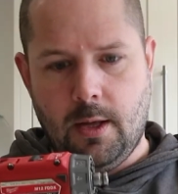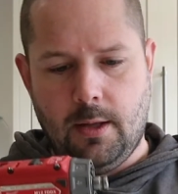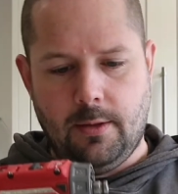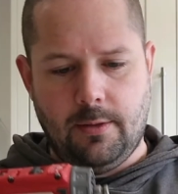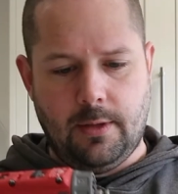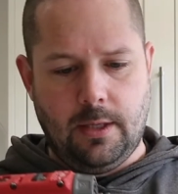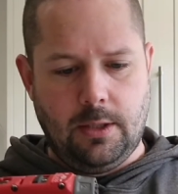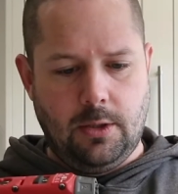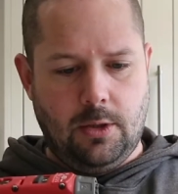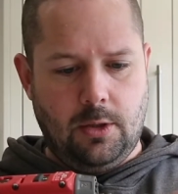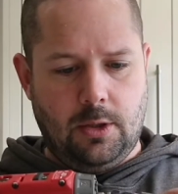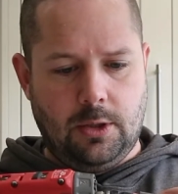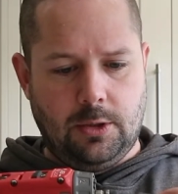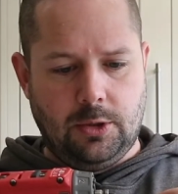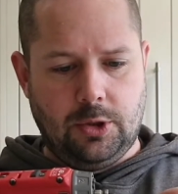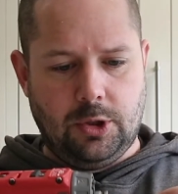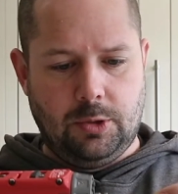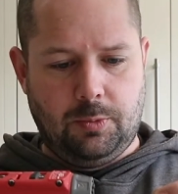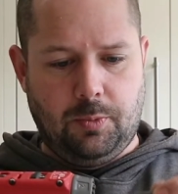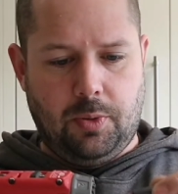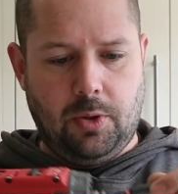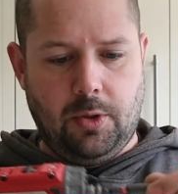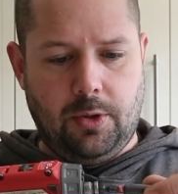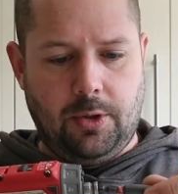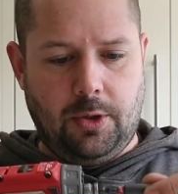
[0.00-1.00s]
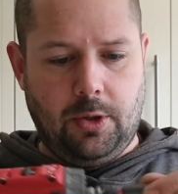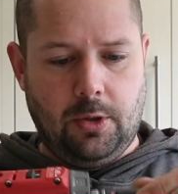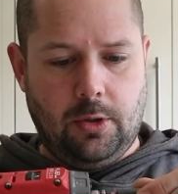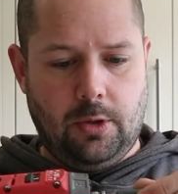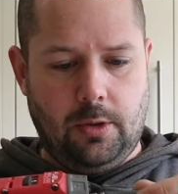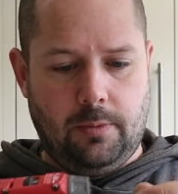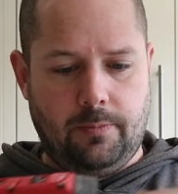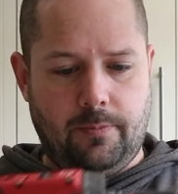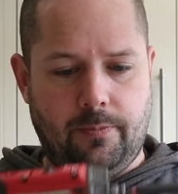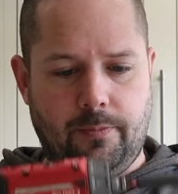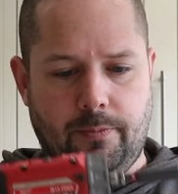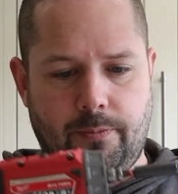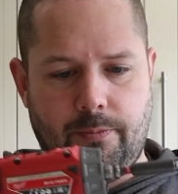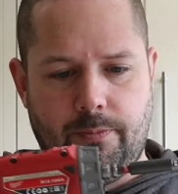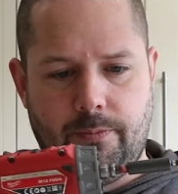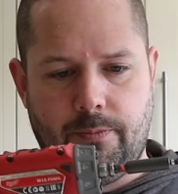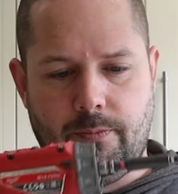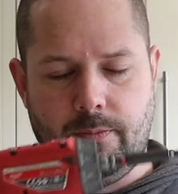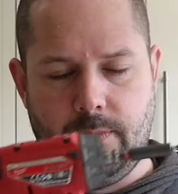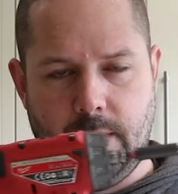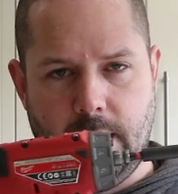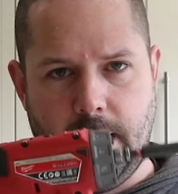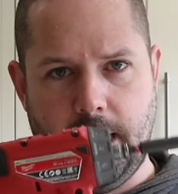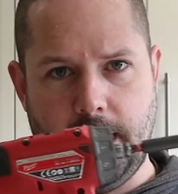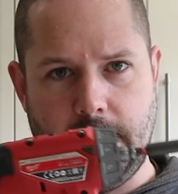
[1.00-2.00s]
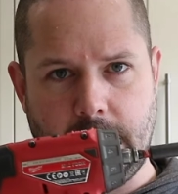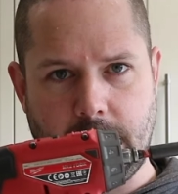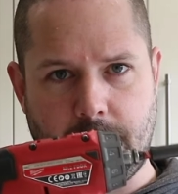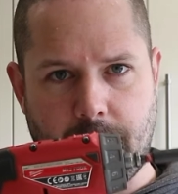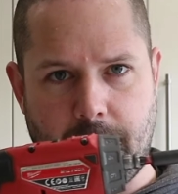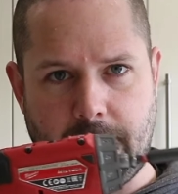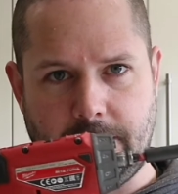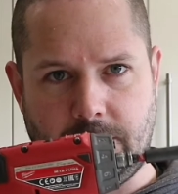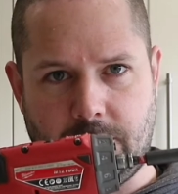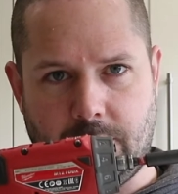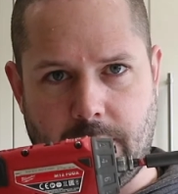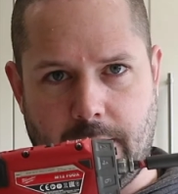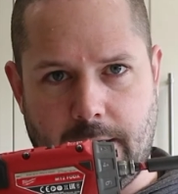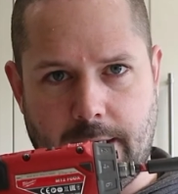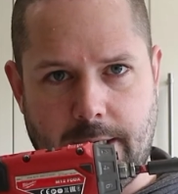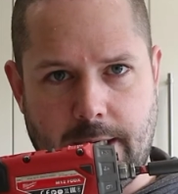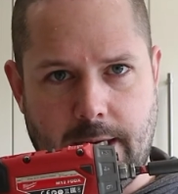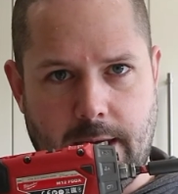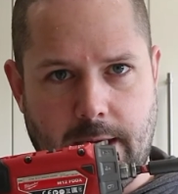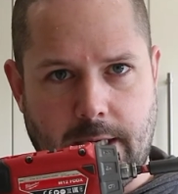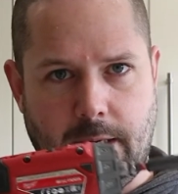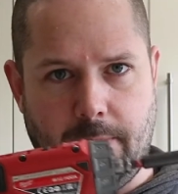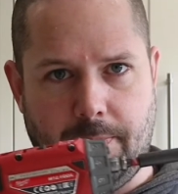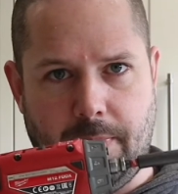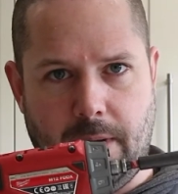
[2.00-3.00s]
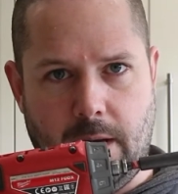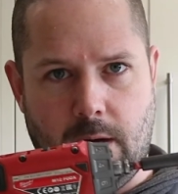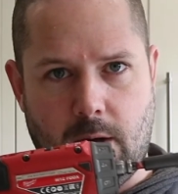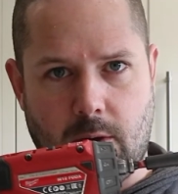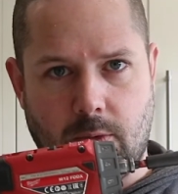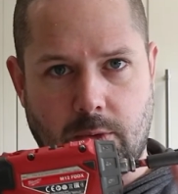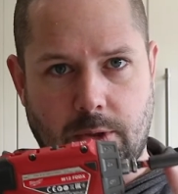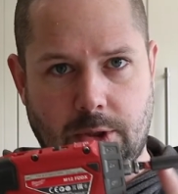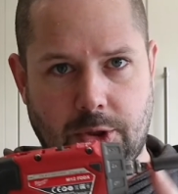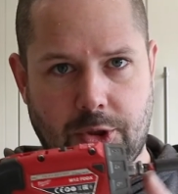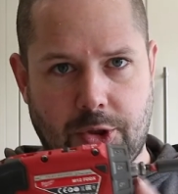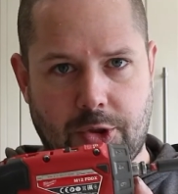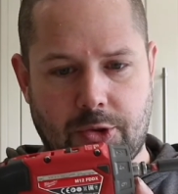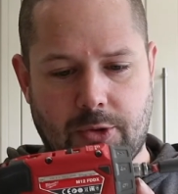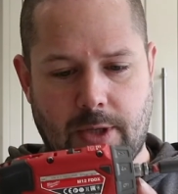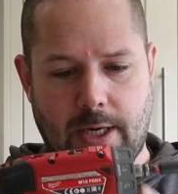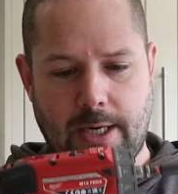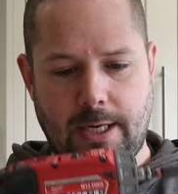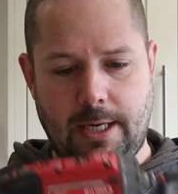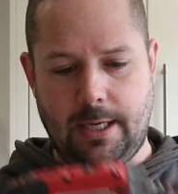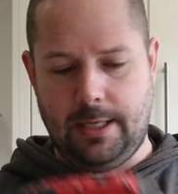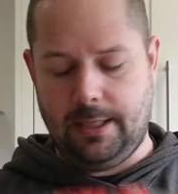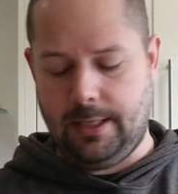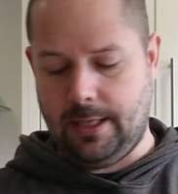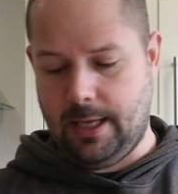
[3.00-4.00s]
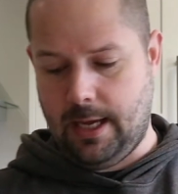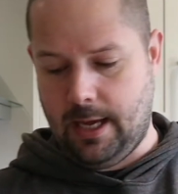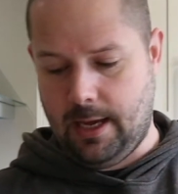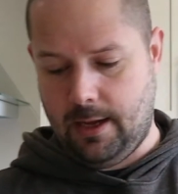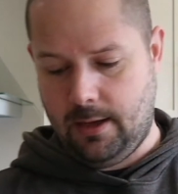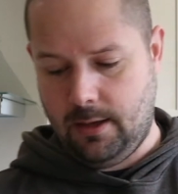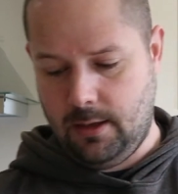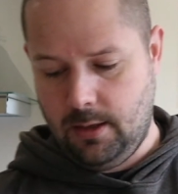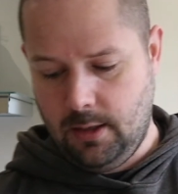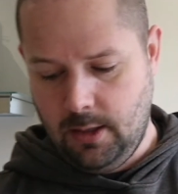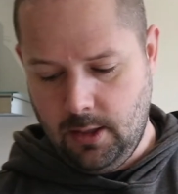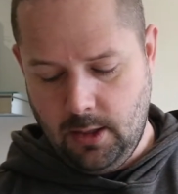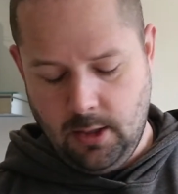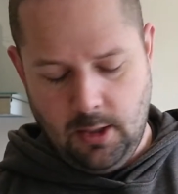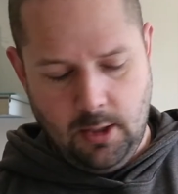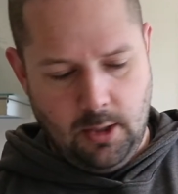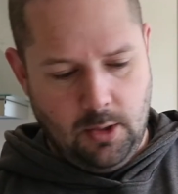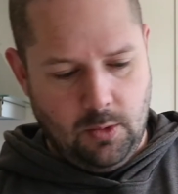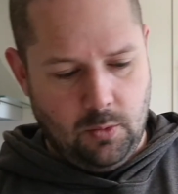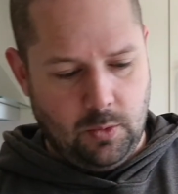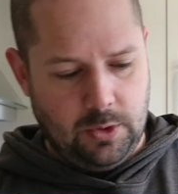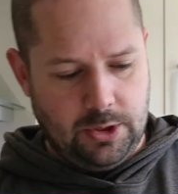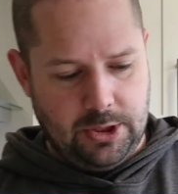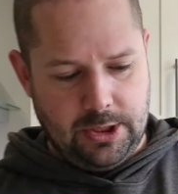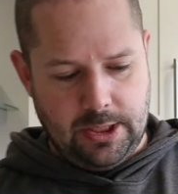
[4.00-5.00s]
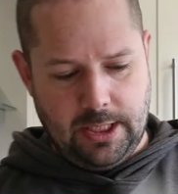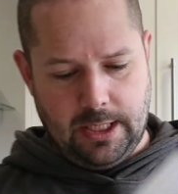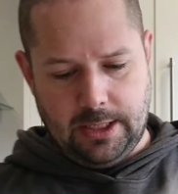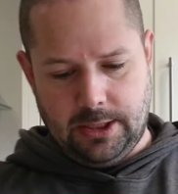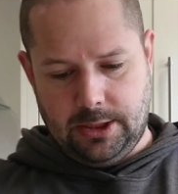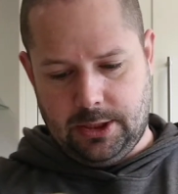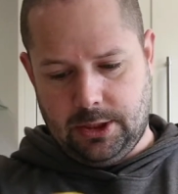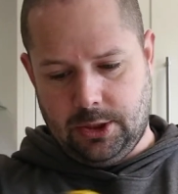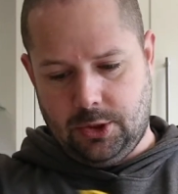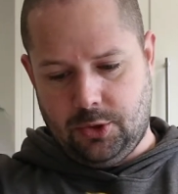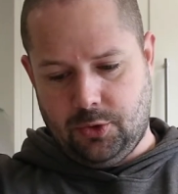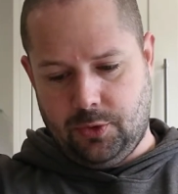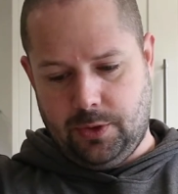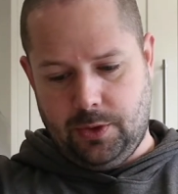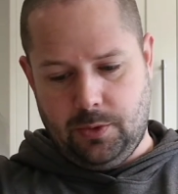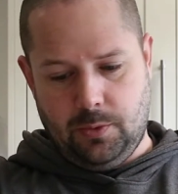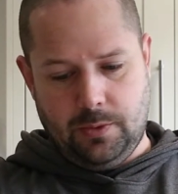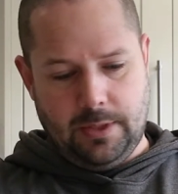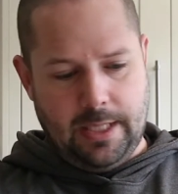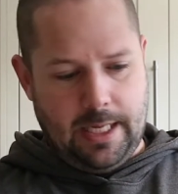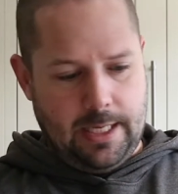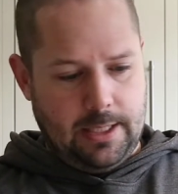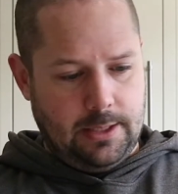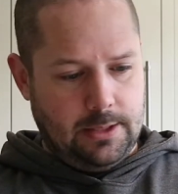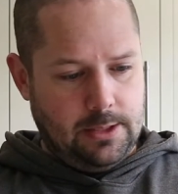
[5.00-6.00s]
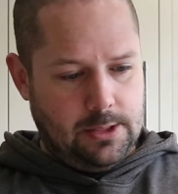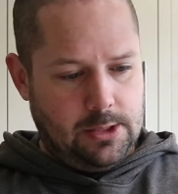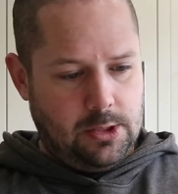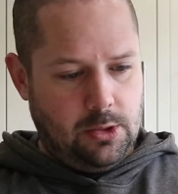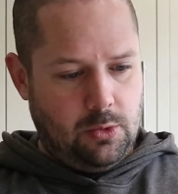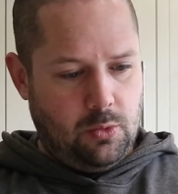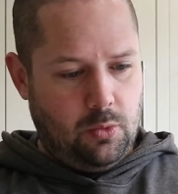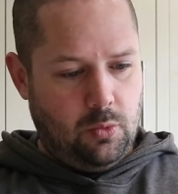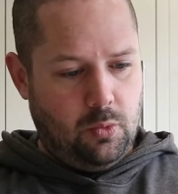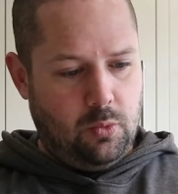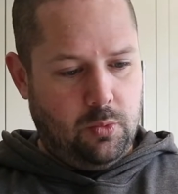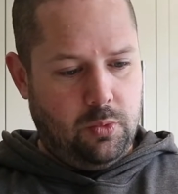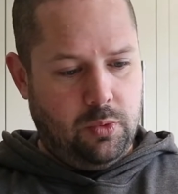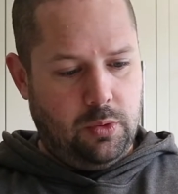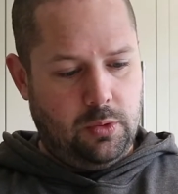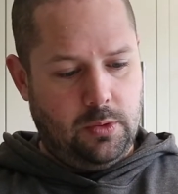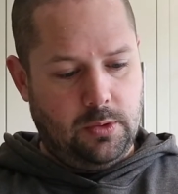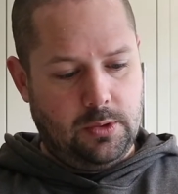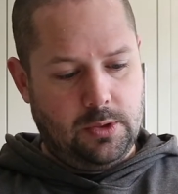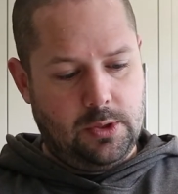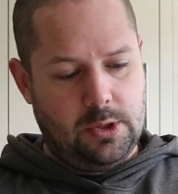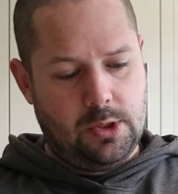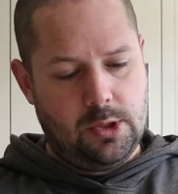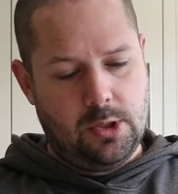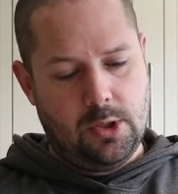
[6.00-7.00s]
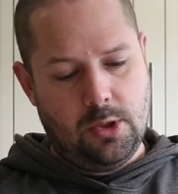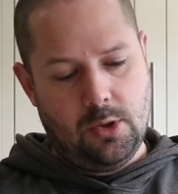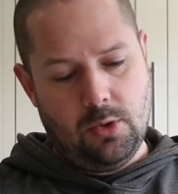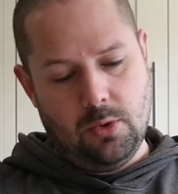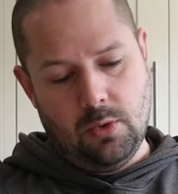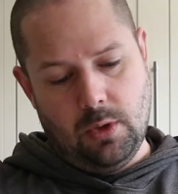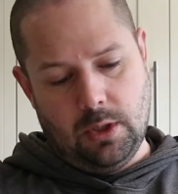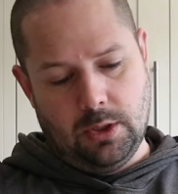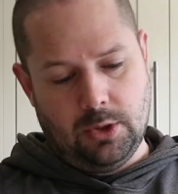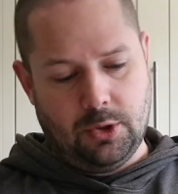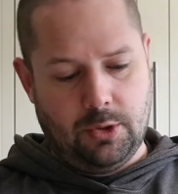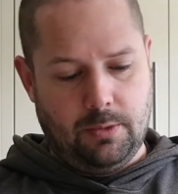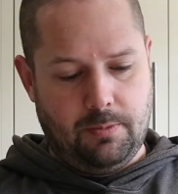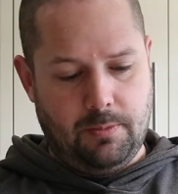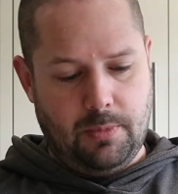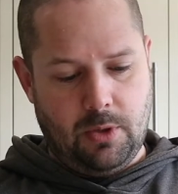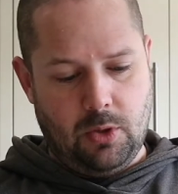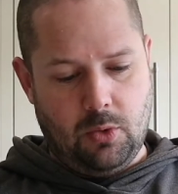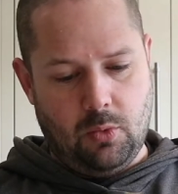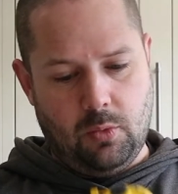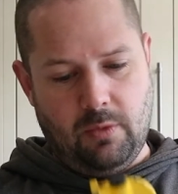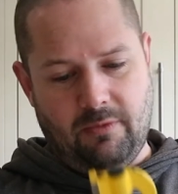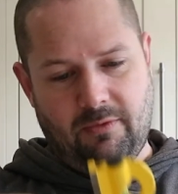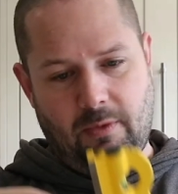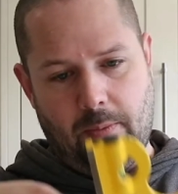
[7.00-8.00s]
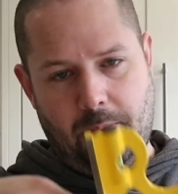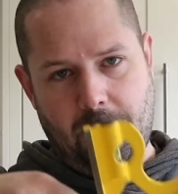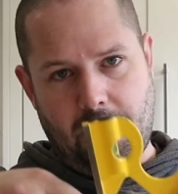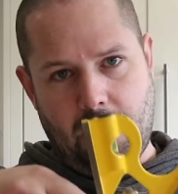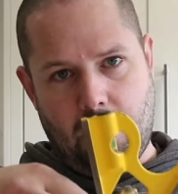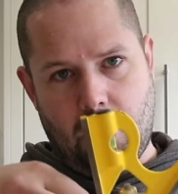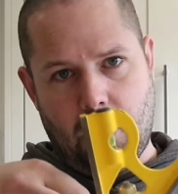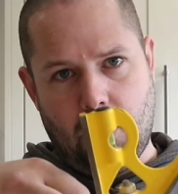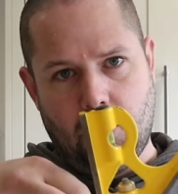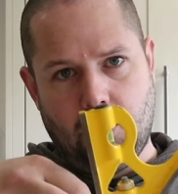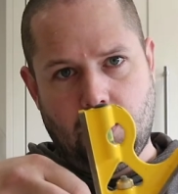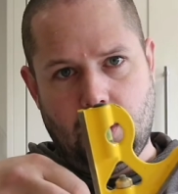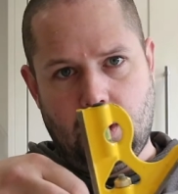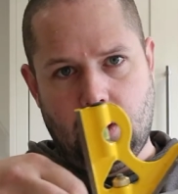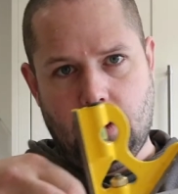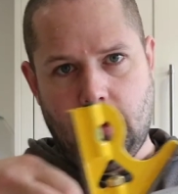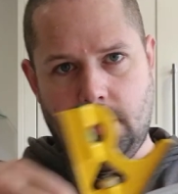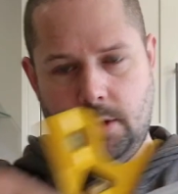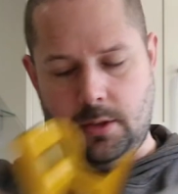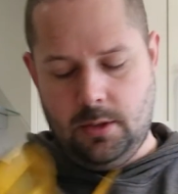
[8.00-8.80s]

then you can just put your hex bit straight in there, your bit holder straight in there, which takes the drill down to 200mm with a bit holder.